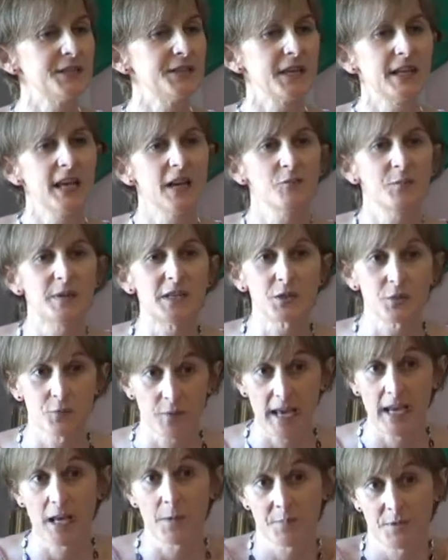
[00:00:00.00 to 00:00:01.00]
that have been
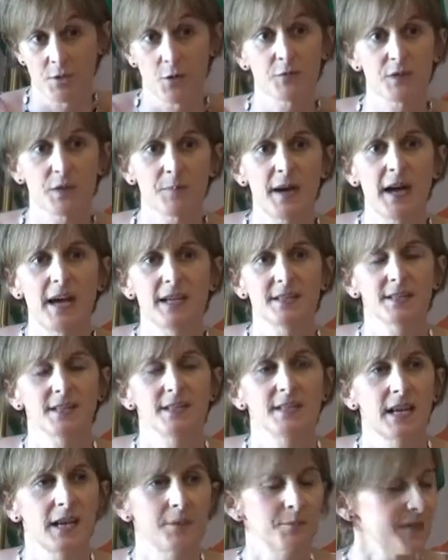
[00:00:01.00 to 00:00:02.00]
developed over the past
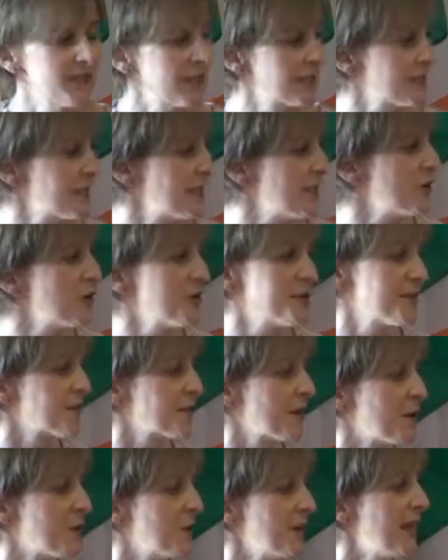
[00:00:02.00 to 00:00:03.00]
60 years or
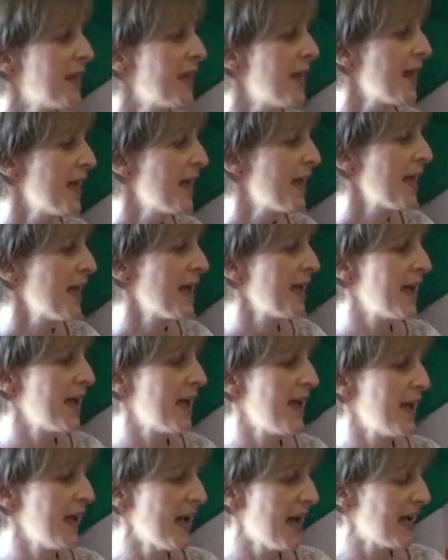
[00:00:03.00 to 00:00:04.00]
so.
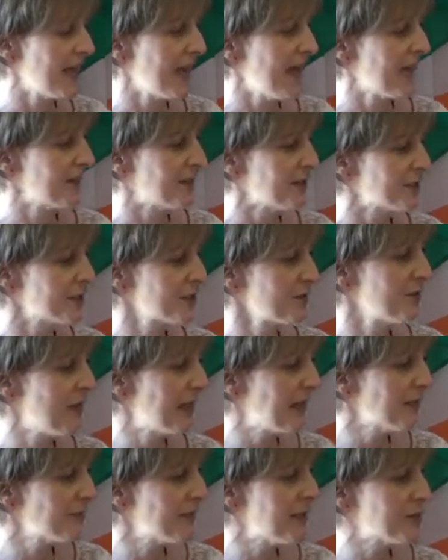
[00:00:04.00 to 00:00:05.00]
And
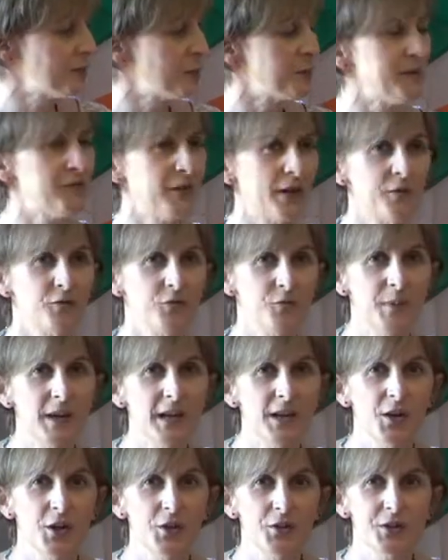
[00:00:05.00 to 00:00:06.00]
many of these will be very
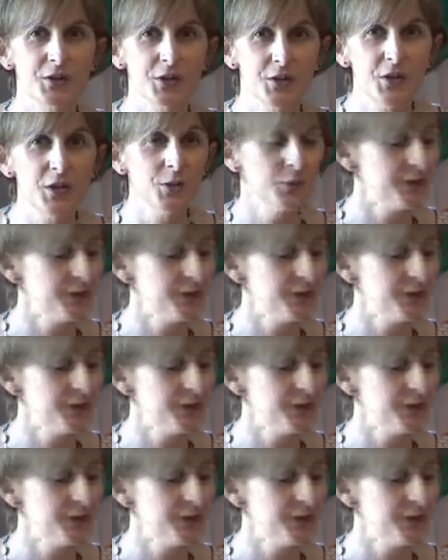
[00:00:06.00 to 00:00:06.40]
familiar to you,